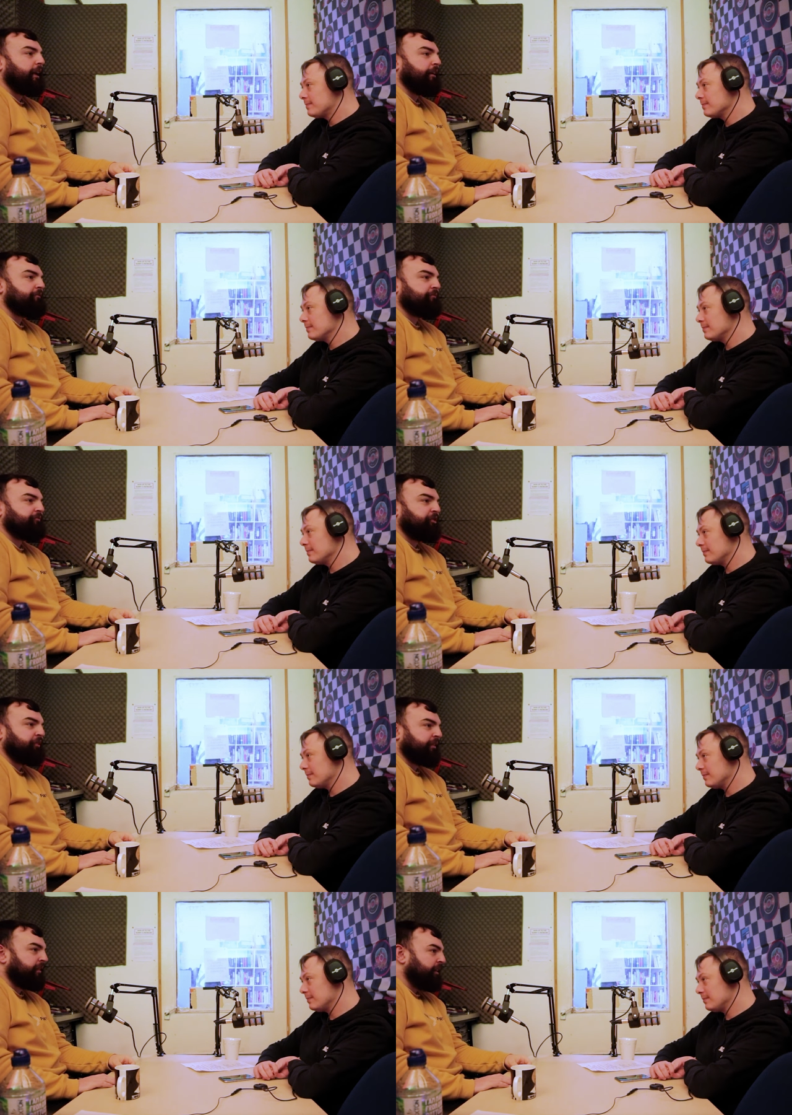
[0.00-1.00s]
Speaker 1: then
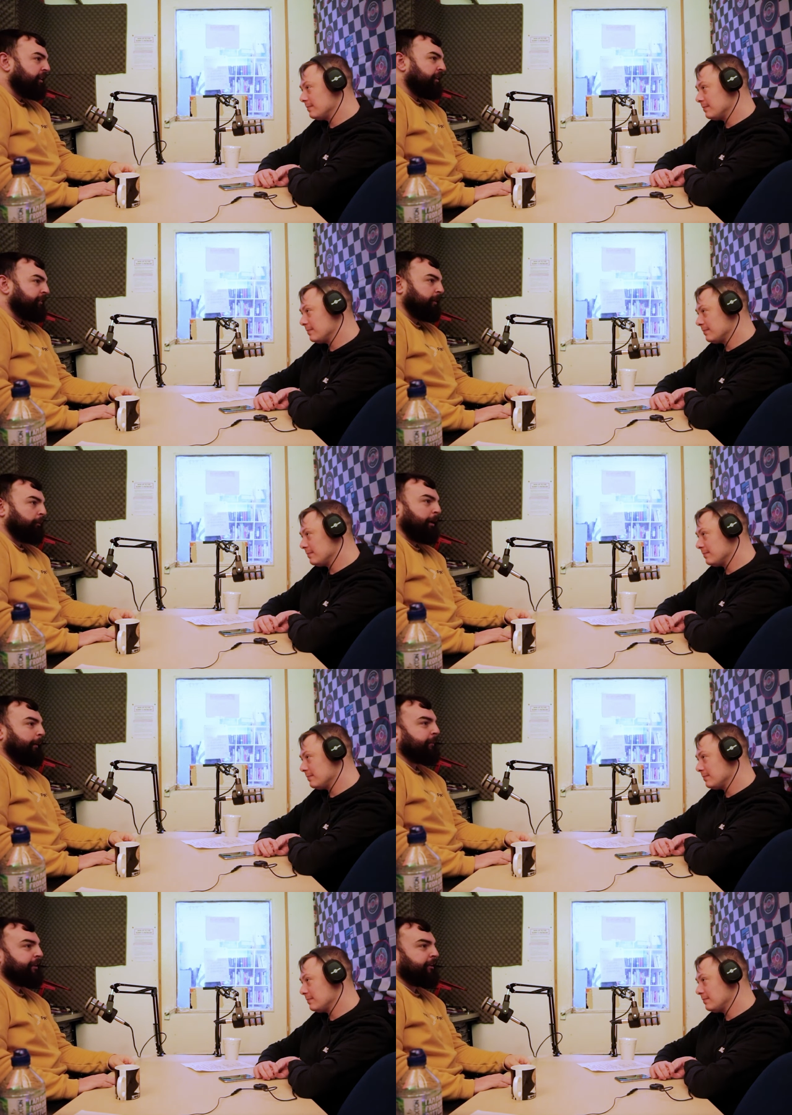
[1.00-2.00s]
just done what
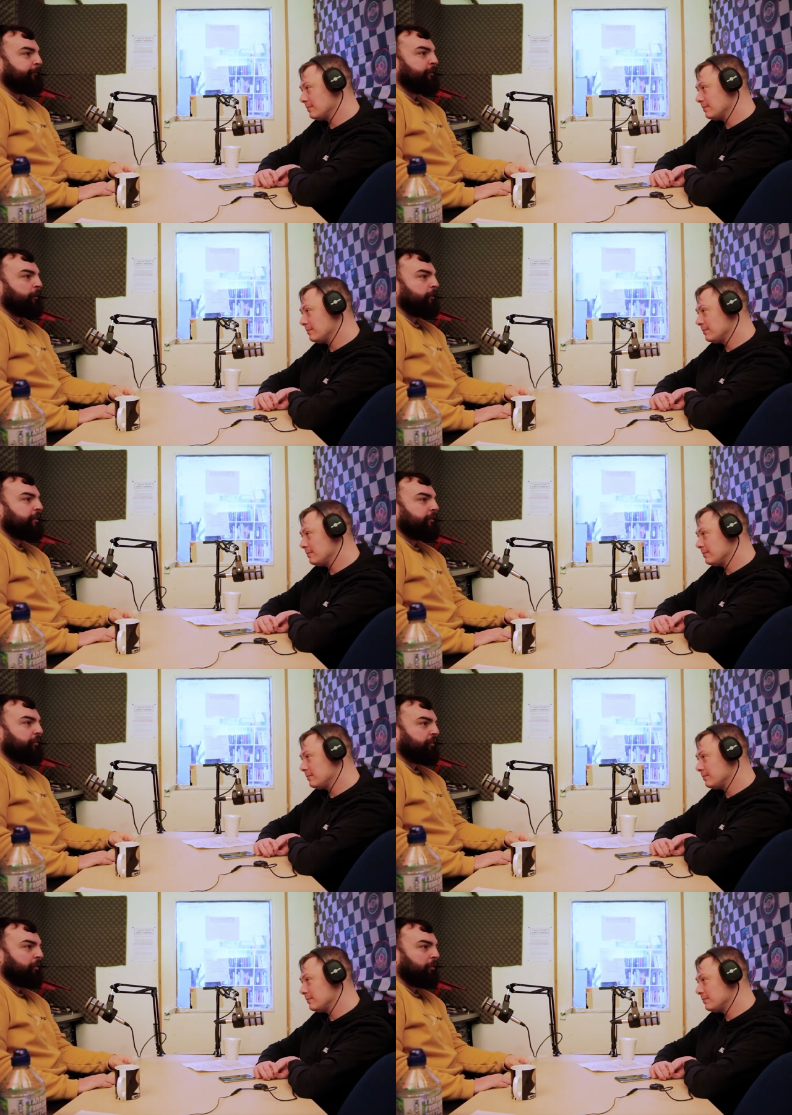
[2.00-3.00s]
Aberdeen have been doing and
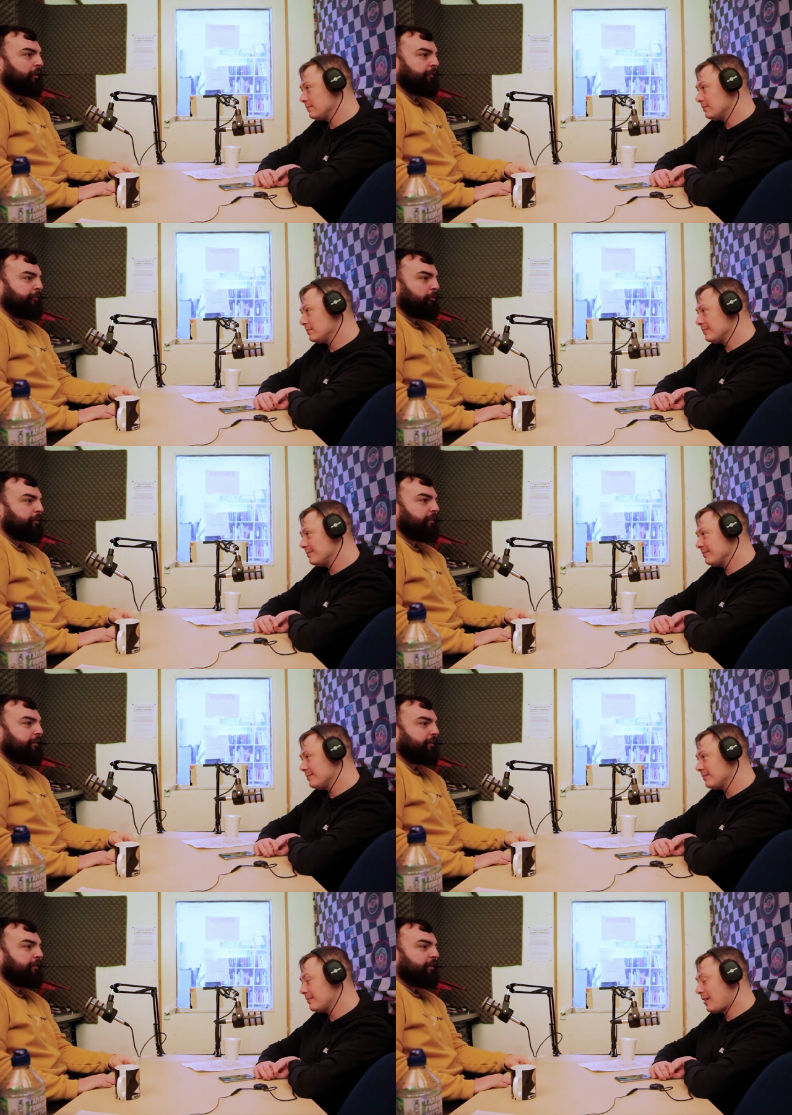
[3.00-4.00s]
just totally folded.
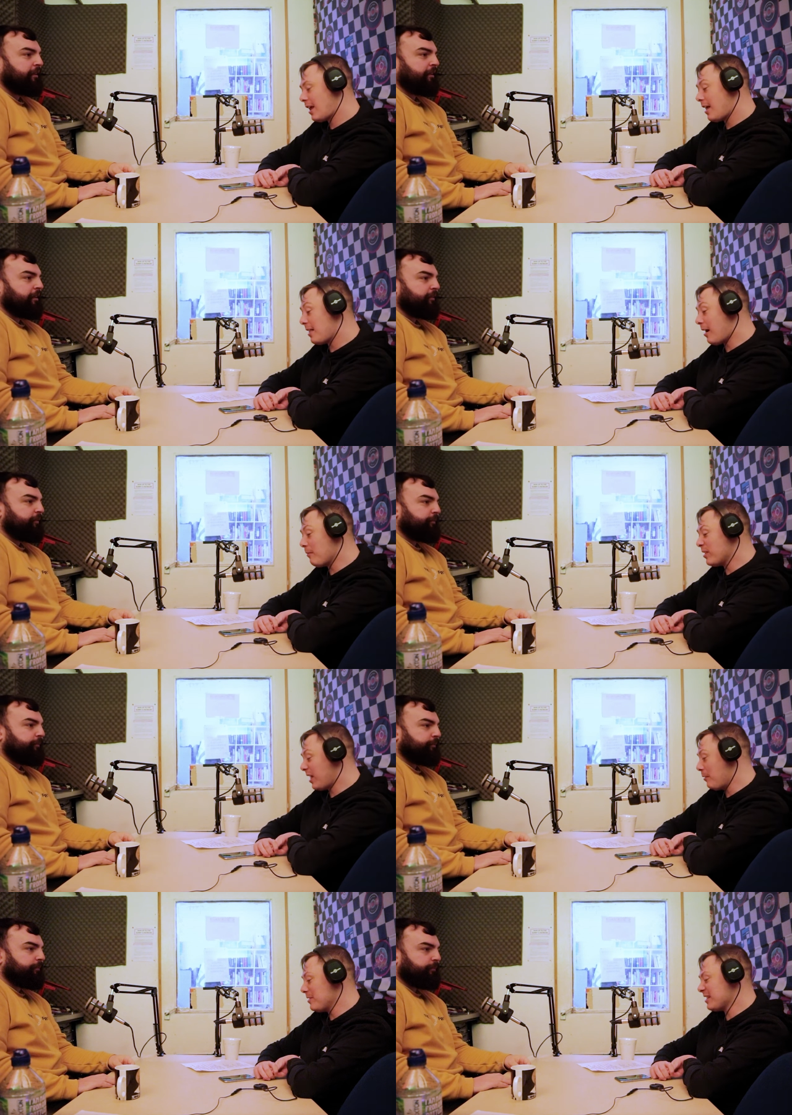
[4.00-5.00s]
Speaker 2: Yeah,
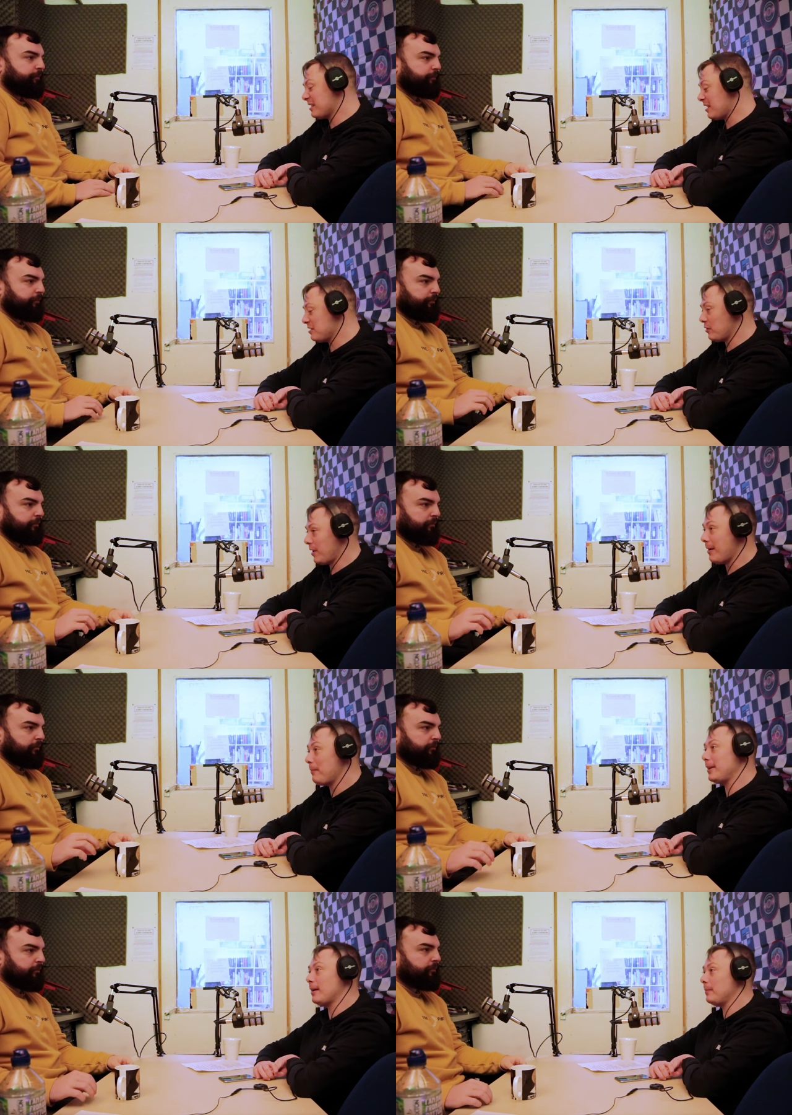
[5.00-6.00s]
that was essentially it. I
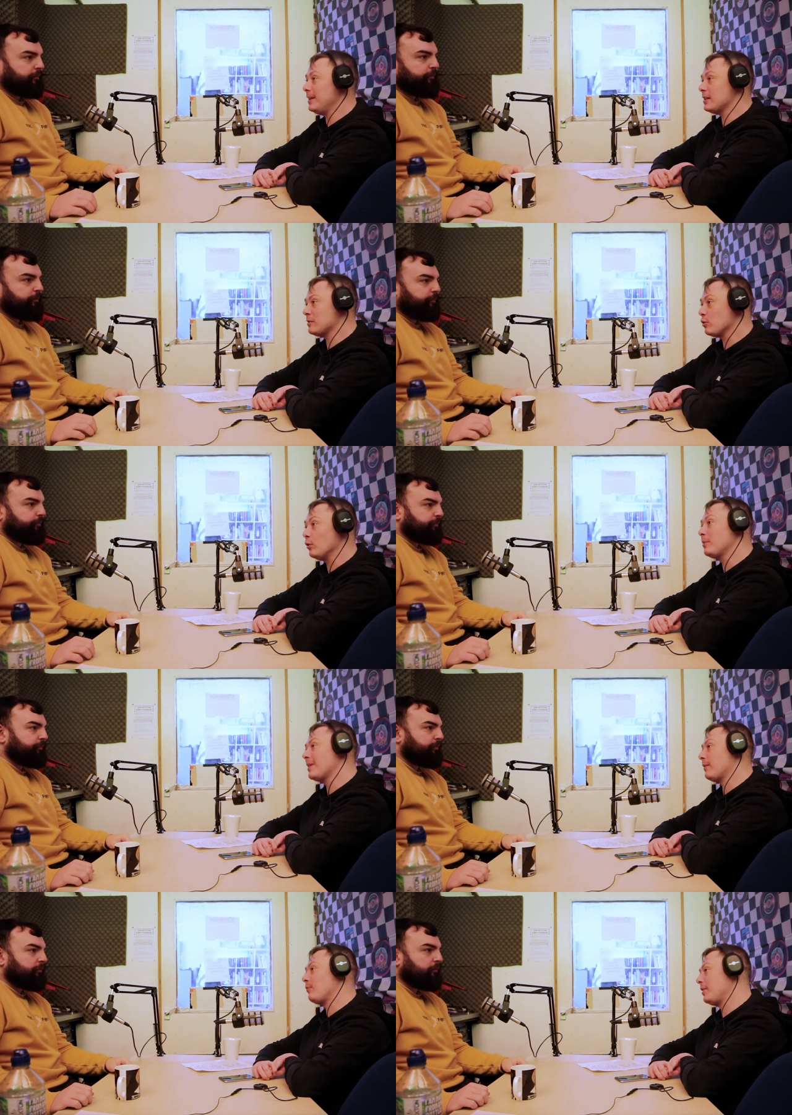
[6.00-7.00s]
mean, they scored
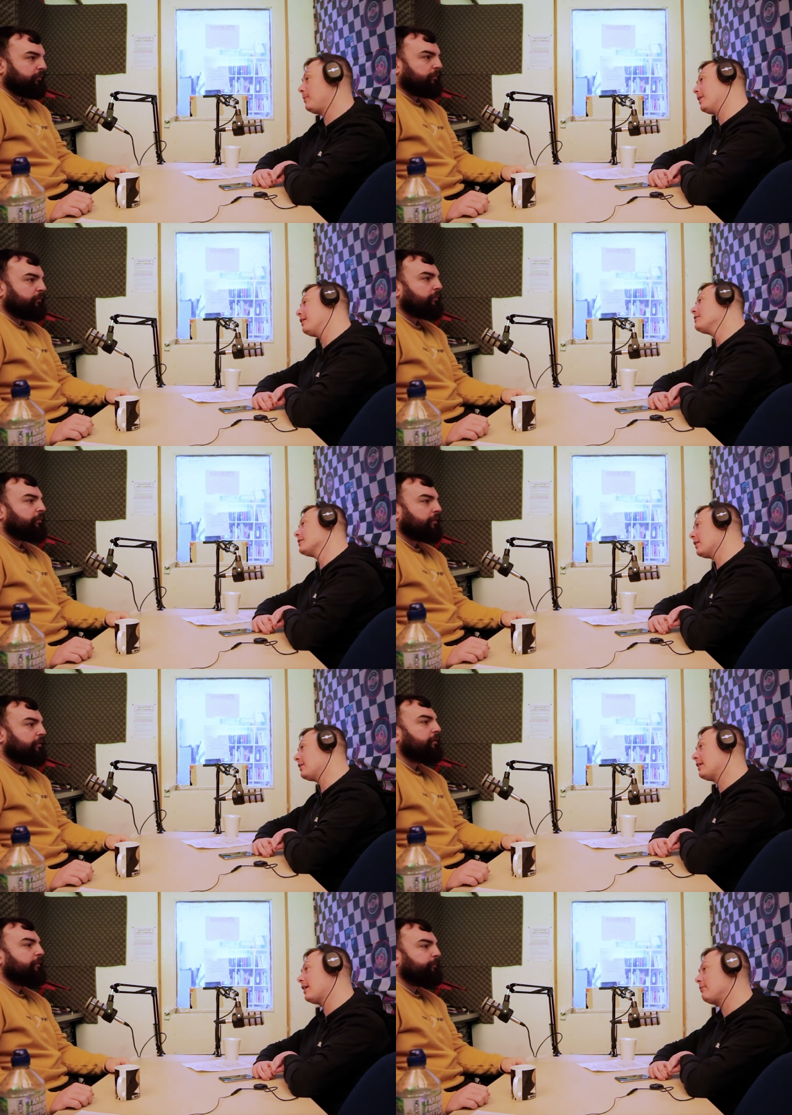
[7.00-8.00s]
within 3 minutes,
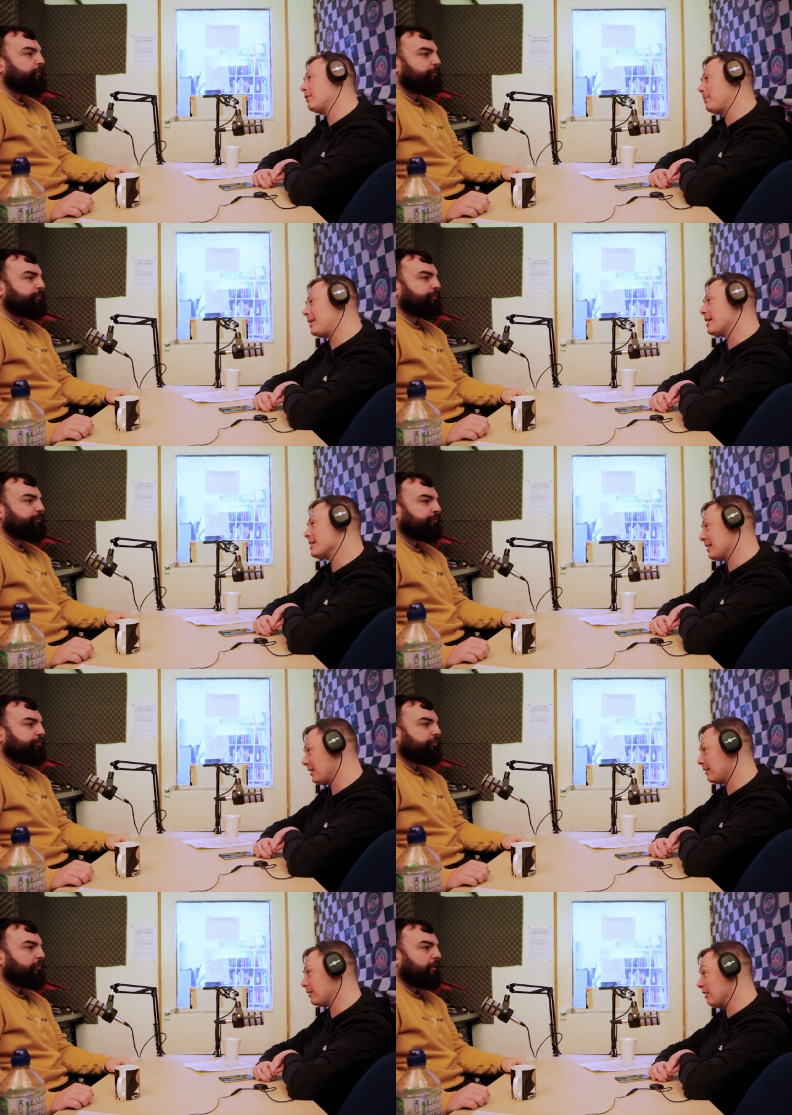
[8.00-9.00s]
and then Ramirez
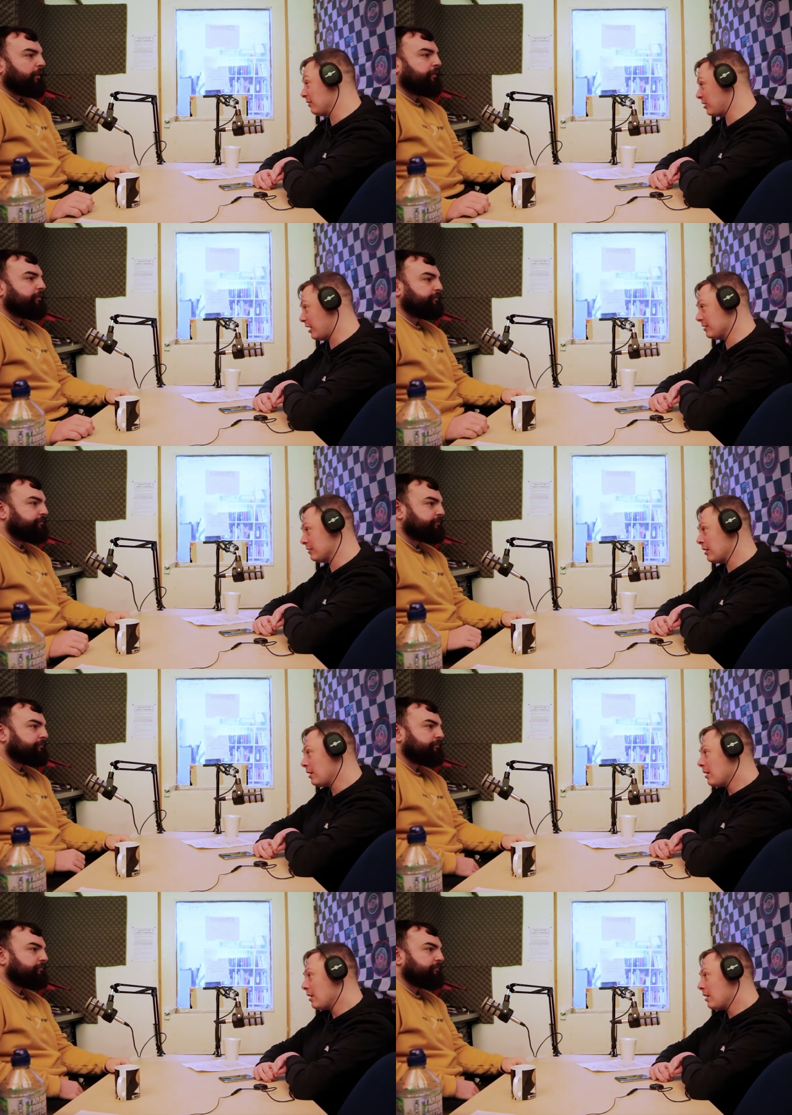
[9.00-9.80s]
had another chance